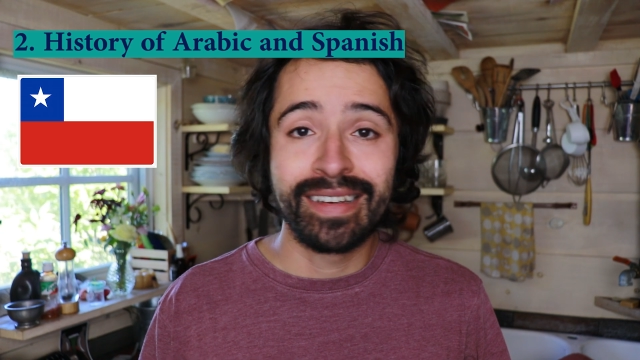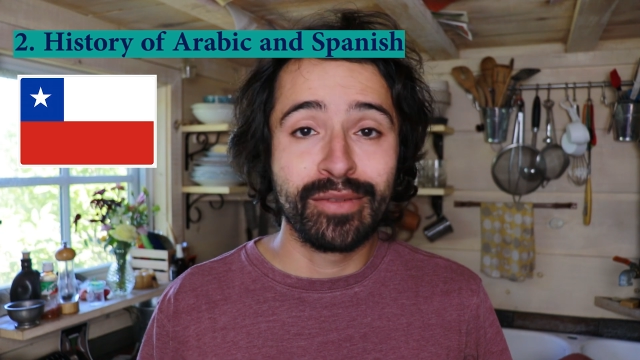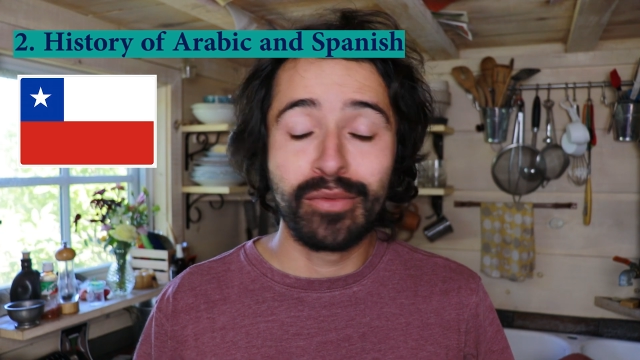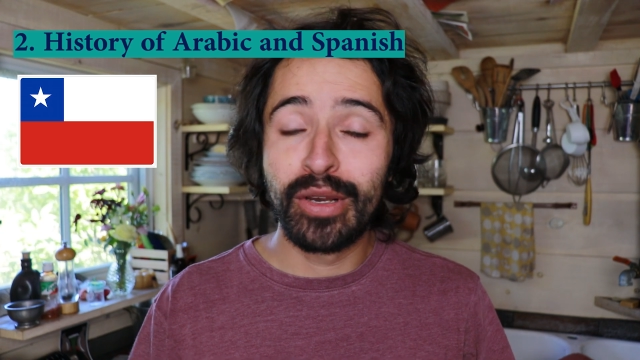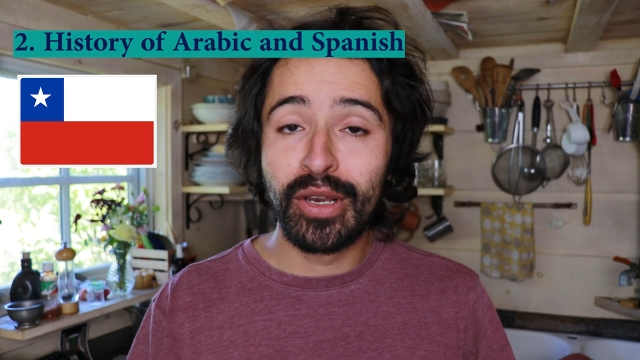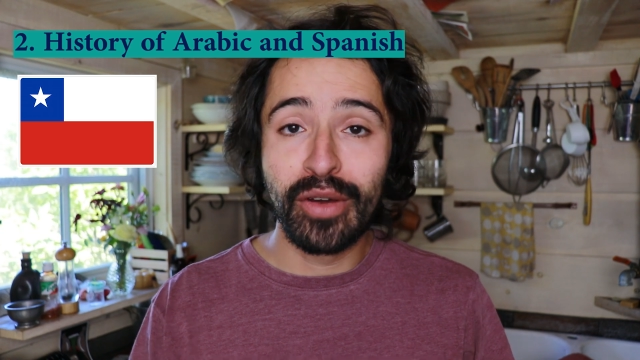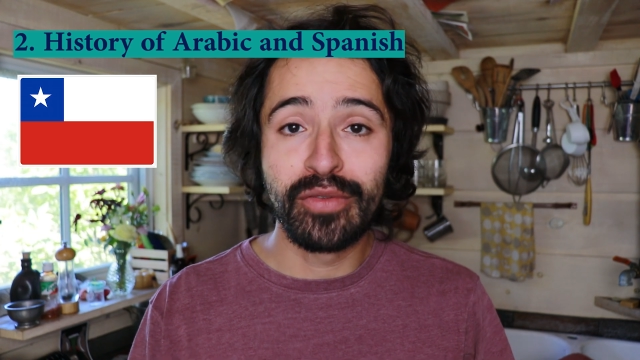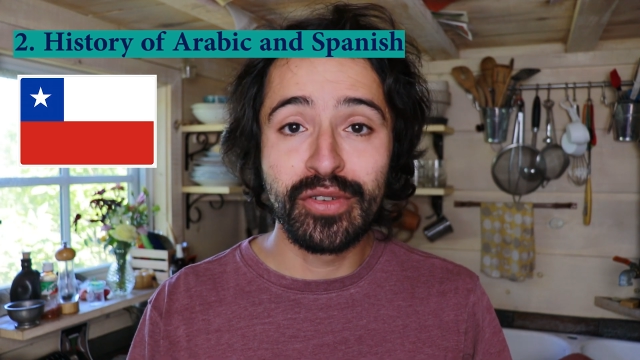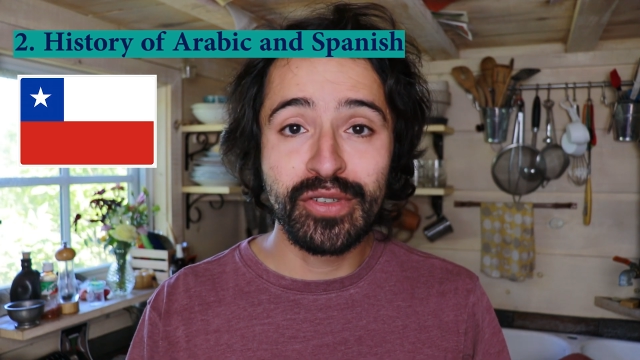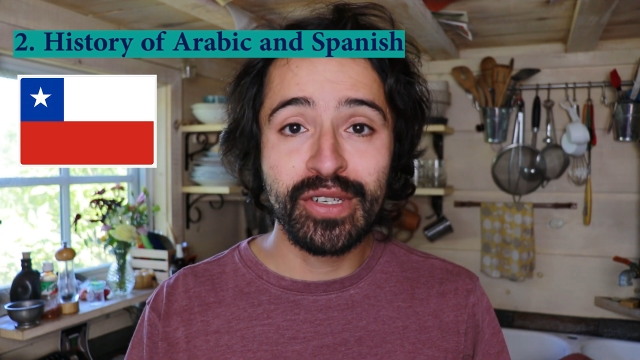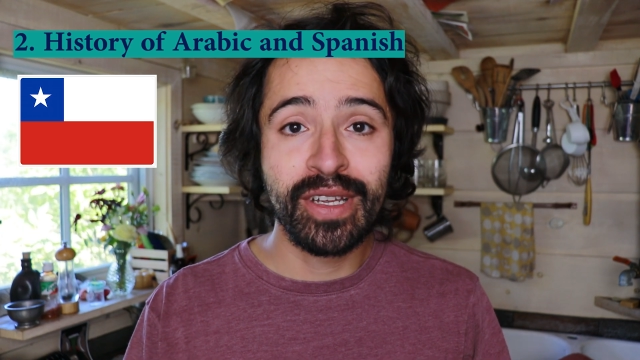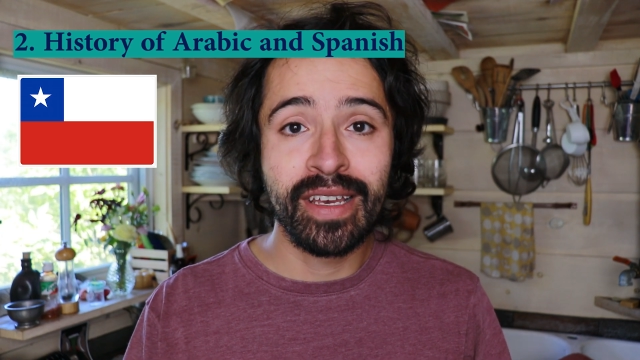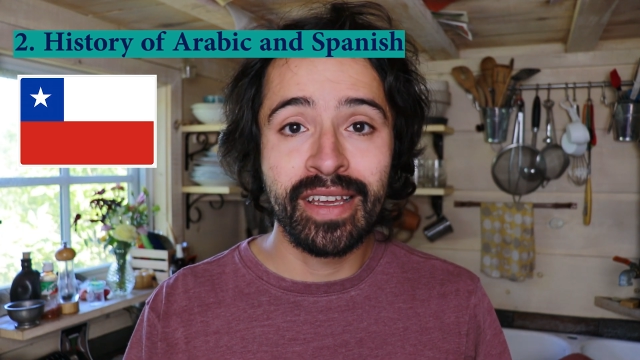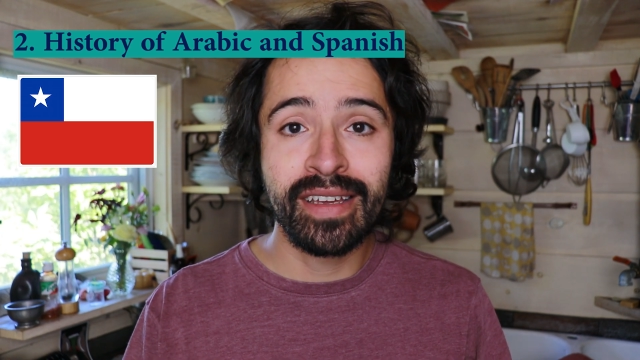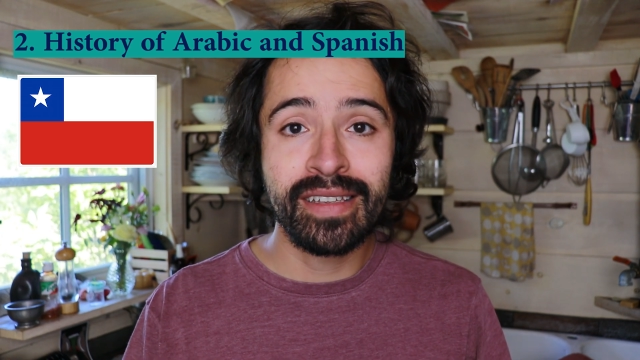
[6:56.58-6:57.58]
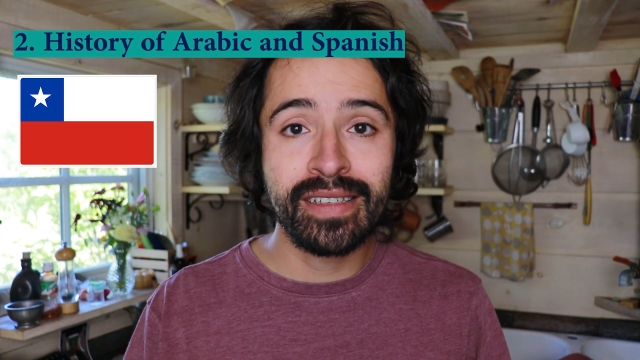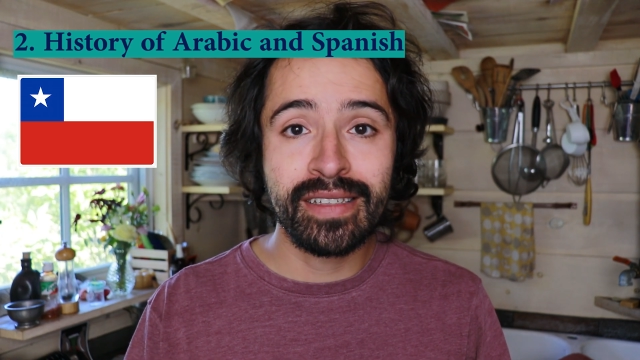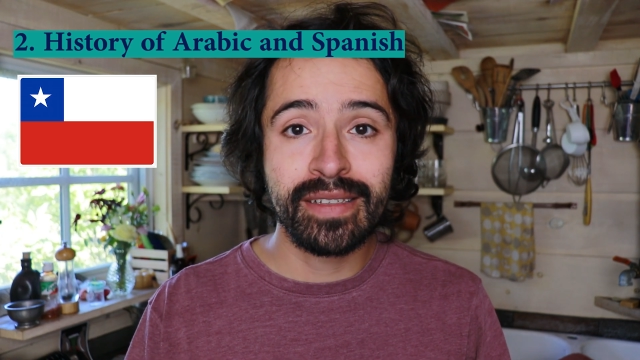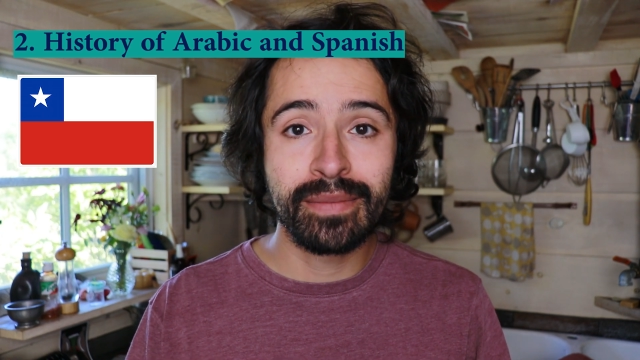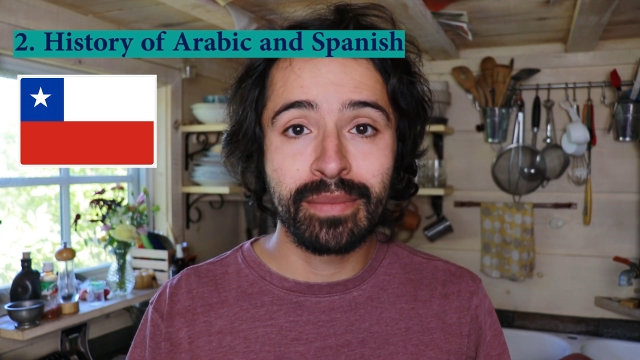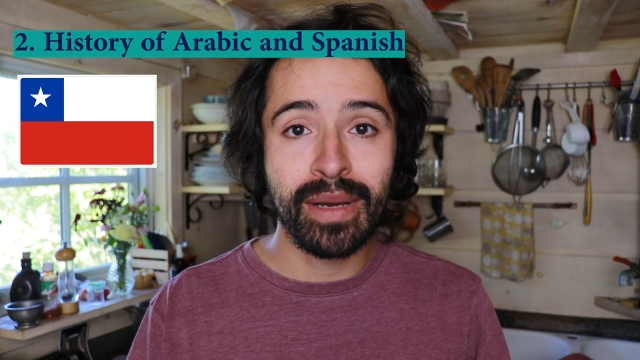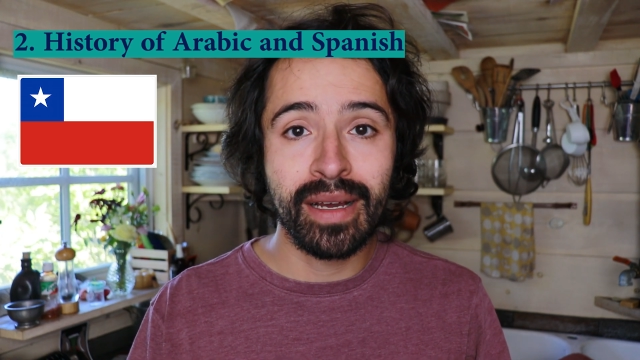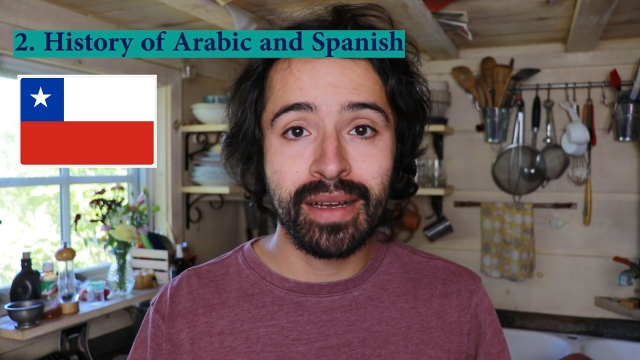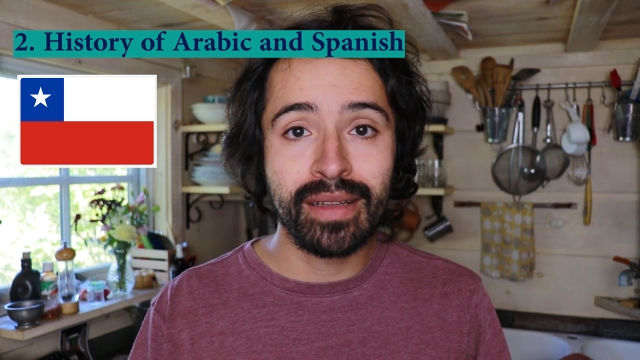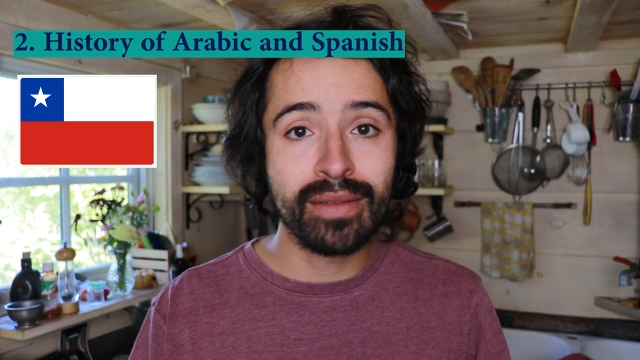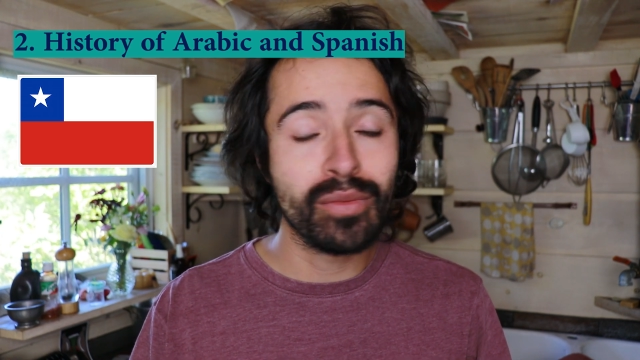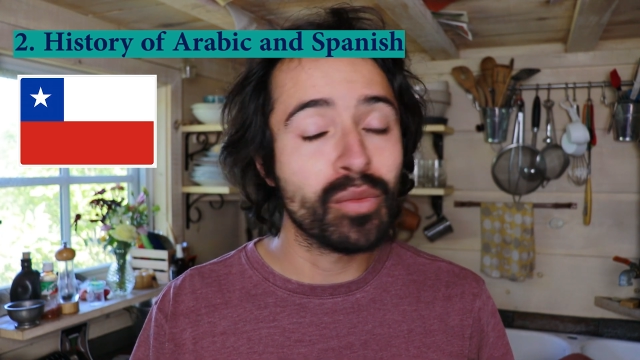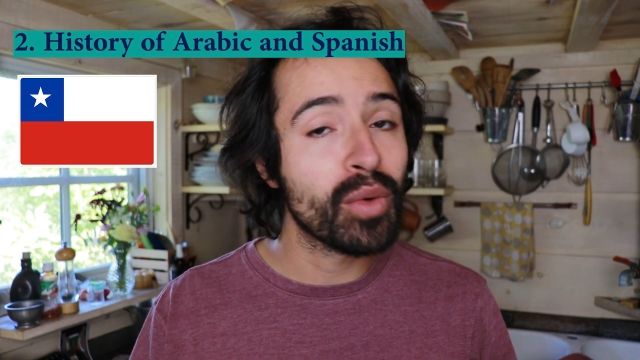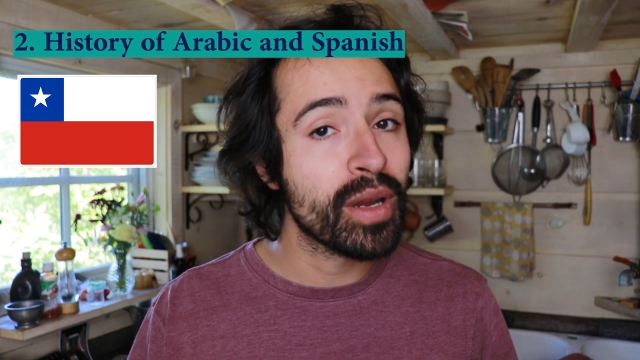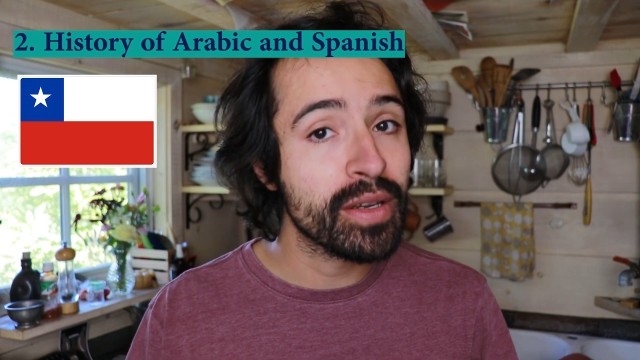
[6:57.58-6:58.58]
We love you Chileans, but
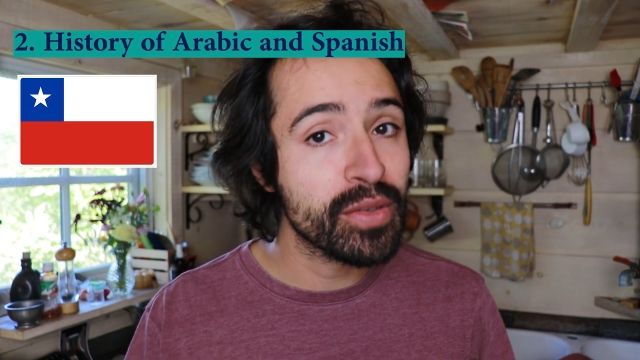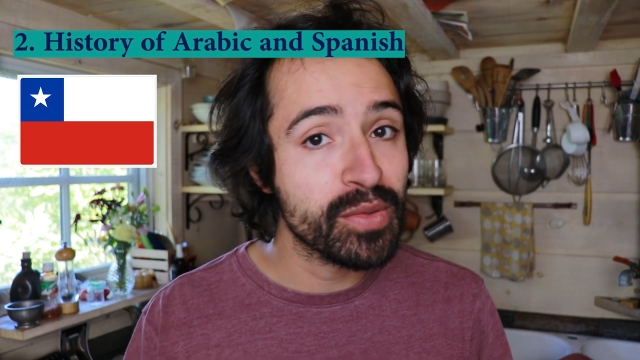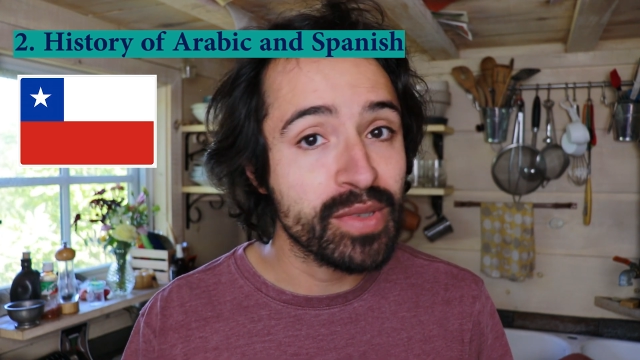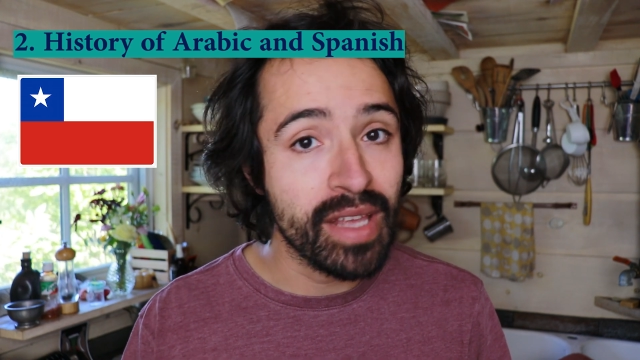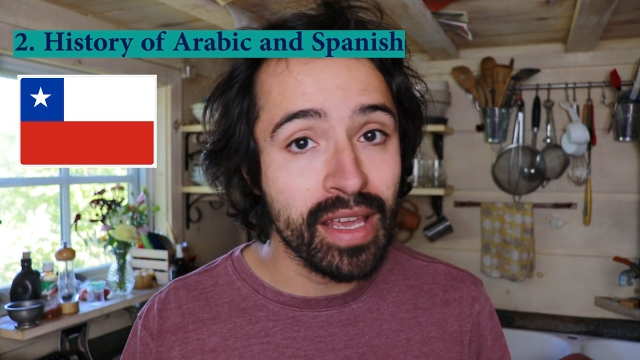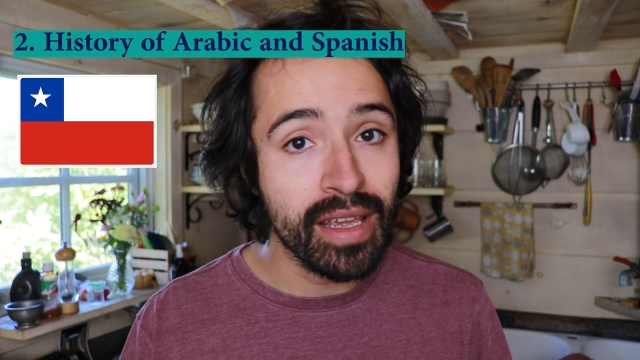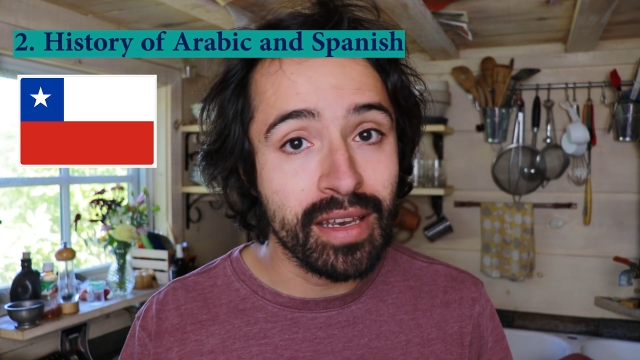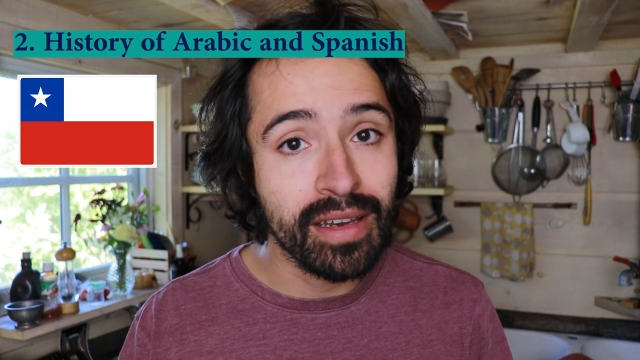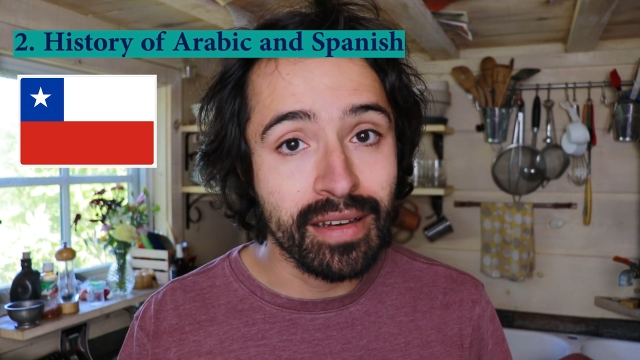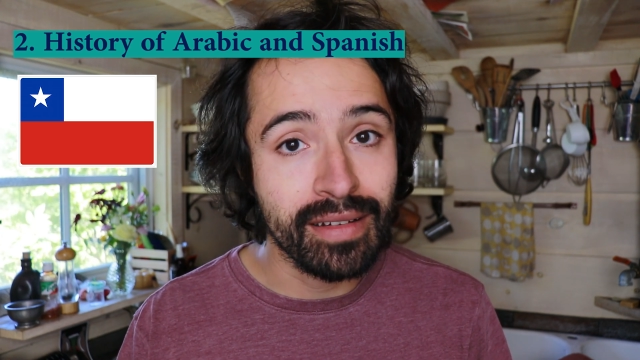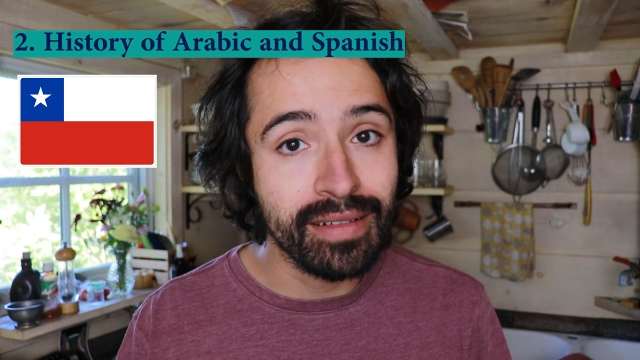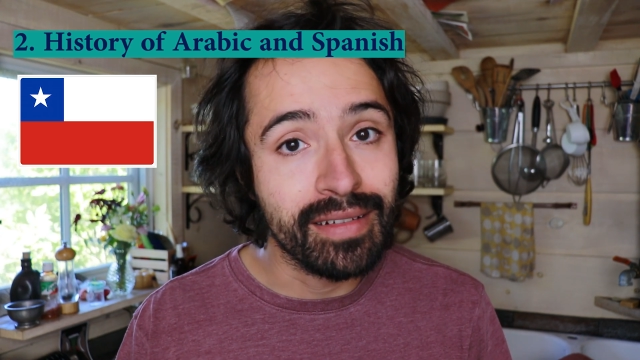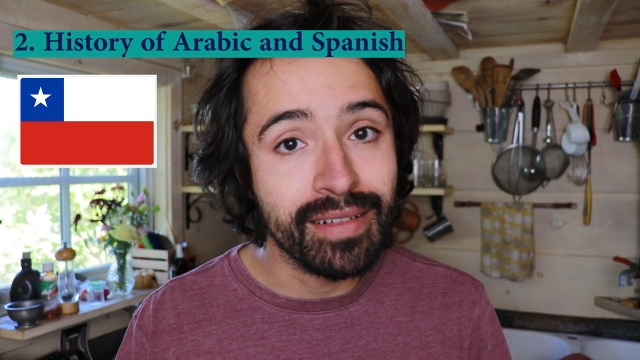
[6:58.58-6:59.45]
what are you saying?